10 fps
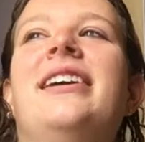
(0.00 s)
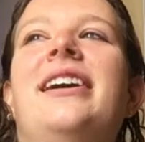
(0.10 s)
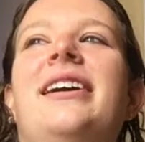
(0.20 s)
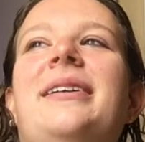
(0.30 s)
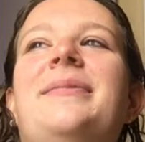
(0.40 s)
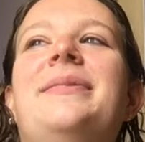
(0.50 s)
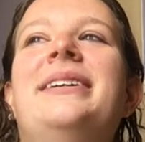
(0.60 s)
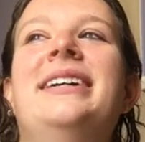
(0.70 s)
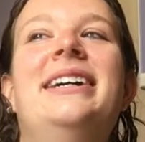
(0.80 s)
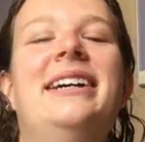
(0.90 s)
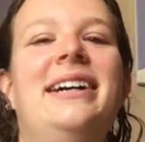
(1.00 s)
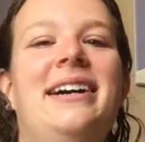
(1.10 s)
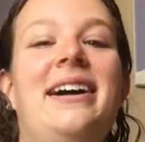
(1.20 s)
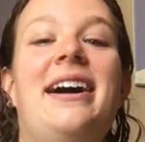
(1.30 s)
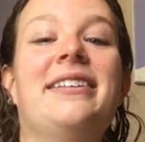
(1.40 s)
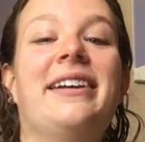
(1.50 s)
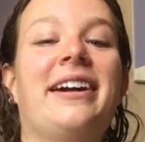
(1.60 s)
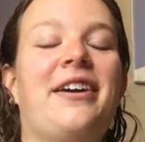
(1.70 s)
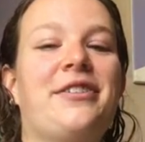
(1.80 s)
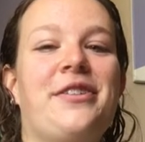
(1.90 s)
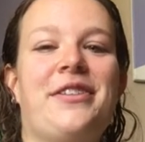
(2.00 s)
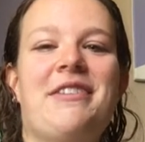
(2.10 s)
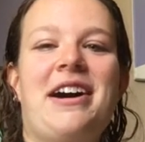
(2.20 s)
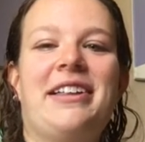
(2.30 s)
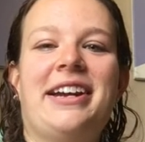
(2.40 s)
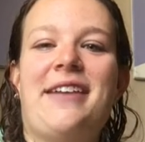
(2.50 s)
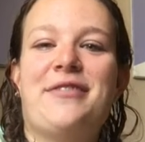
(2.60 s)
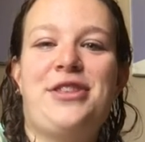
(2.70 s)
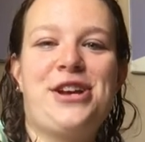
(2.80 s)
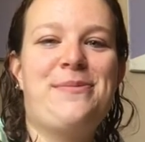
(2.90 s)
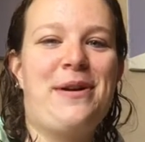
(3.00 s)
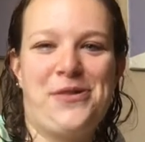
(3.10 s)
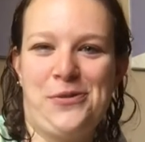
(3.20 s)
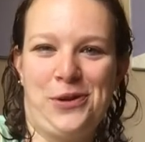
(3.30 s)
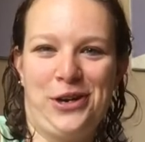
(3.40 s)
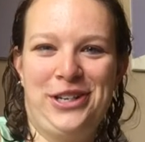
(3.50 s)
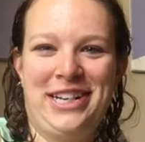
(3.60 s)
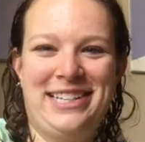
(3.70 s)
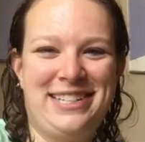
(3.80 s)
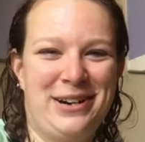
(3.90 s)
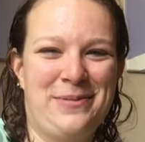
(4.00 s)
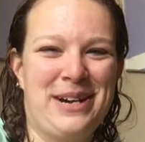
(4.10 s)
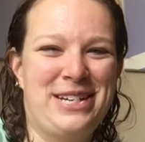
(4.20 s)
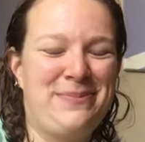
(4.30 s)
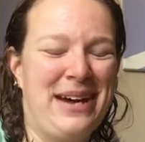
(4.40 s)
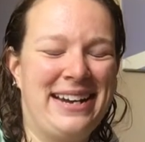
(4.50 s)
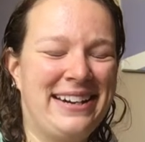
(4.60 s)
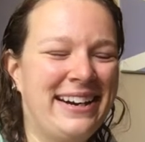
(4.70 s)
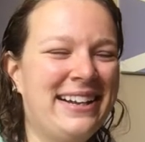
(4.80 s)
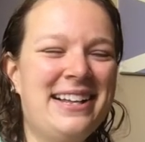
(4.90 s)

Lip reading: Um, and like other than that, like everything about the world is so much better.